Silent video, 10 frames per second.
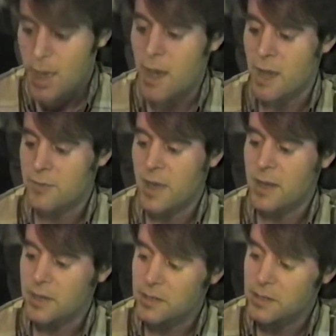I've
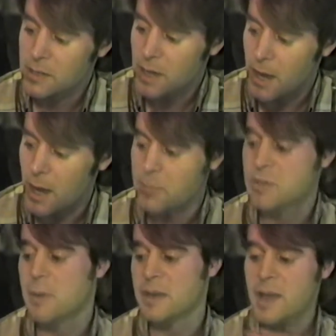had it up to
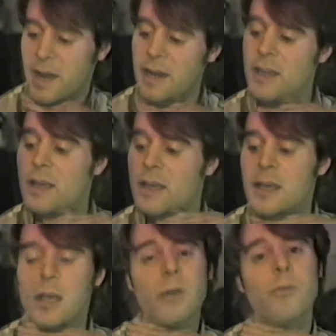my neck
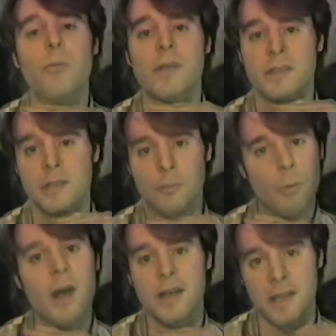with
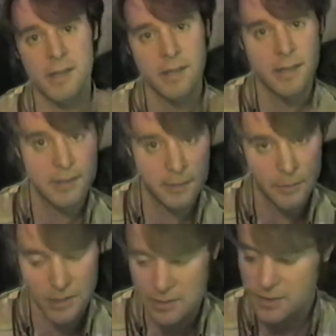walk-in
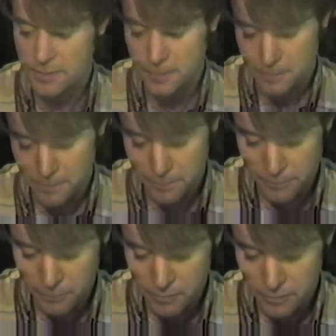theories.
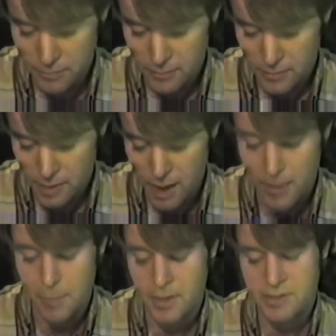
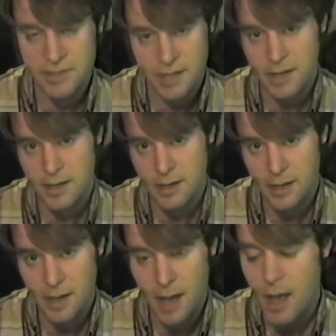I'm sick
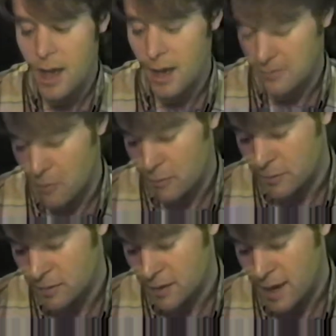of
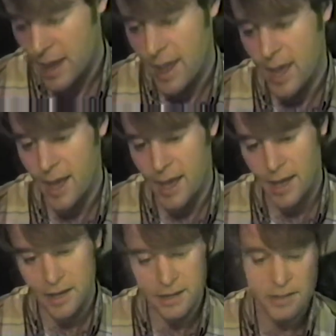horror
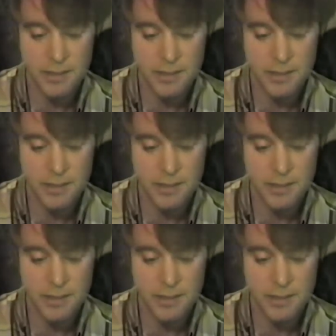and